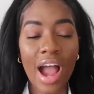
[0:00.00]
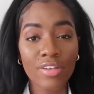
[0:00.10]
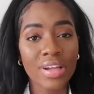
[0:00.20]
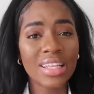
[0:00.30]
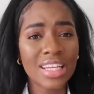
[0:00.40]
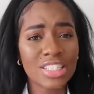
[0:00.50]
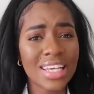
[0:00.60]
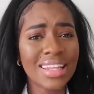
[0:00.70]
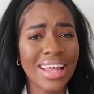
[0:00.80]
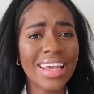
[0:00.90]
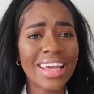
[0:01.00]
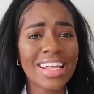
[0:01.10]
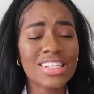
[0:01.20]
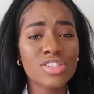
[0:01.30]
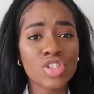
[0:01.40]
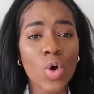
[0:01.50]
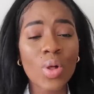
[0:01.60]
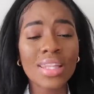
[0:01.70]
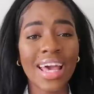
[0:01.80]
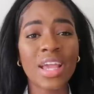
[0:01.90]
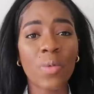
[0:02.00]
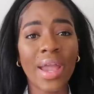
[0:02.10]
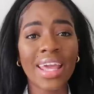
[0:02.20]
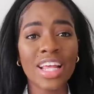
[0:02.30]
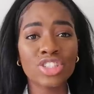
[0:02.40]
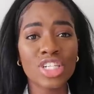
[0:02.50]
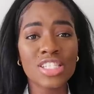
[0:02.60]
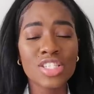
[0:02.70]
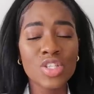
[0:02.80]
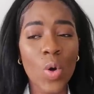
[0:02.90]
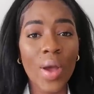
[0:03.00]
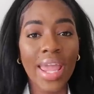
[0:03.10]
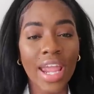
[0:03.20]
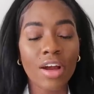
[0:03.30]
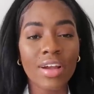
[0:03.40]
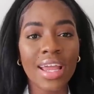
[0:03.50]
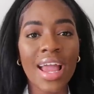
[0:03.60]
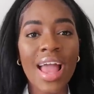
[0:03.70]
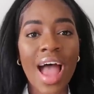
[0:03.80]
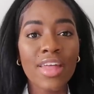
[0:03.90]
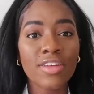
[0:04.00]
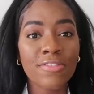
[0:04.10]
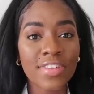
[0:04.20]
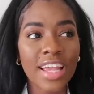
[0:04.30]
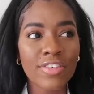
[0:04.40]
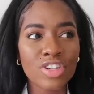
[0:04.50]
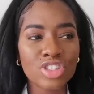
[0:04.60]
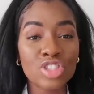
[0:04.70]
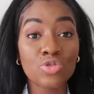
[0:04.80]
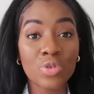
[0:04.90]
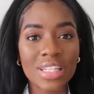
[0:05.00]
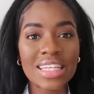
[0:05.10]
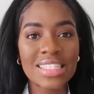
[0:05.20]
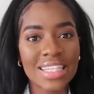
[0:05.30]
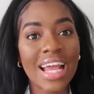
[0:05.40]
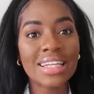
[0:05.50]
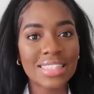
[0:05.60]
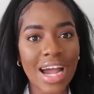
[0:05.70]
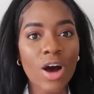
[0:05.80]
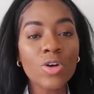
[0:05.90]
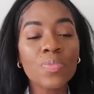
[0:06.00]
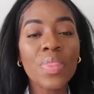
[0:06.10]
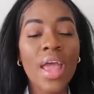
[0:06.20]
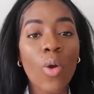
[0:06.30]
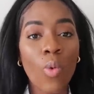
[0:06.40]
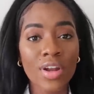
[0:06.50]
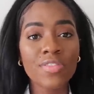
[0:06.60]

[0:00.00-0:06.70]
I really did like it. It's so lightweight and just so airy and the flavors just really stand out. One